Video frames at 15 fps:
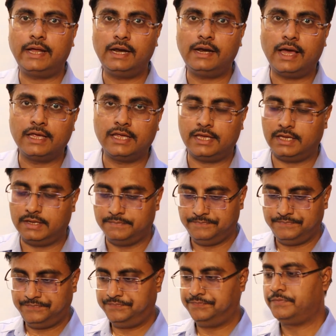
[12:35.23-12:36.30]
10IE.
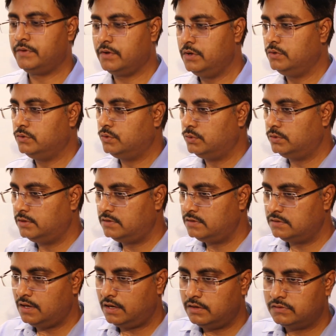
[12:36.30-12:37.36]
So this
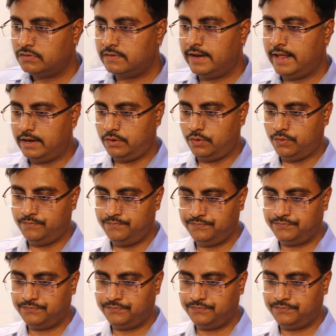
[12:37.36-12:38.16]
is the scenario.